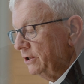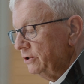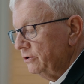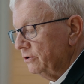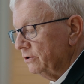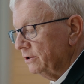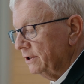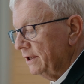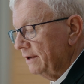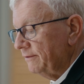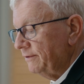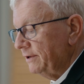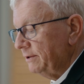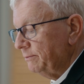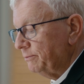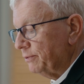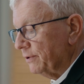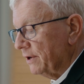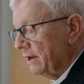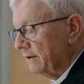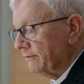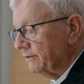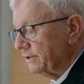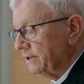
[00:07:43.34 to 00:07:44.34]
in your loving
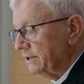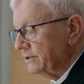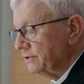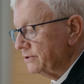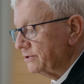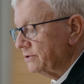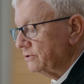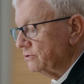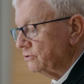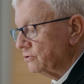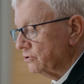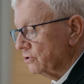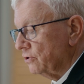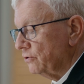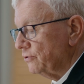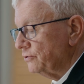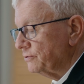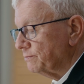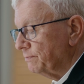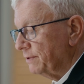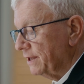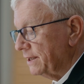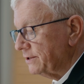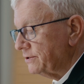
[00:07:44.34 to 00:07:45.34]
providence chose
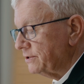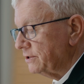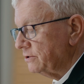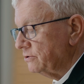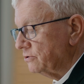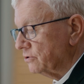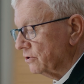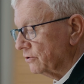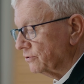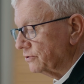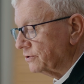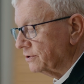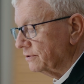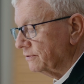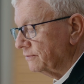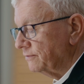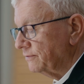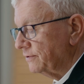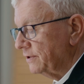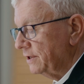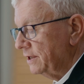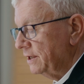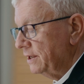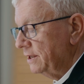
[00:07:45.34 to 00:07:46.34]
blessed Joseph
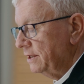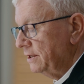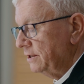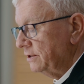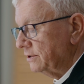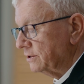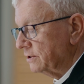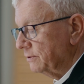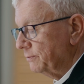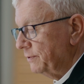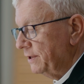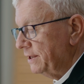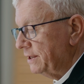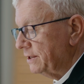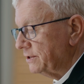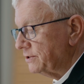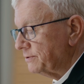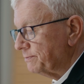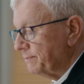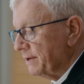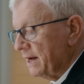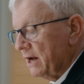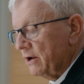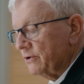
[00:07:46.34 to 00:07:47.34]
to be the
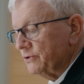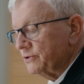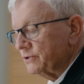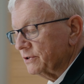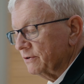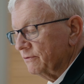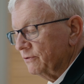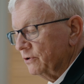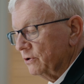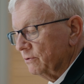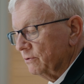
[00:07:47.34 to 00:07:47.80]
spouse of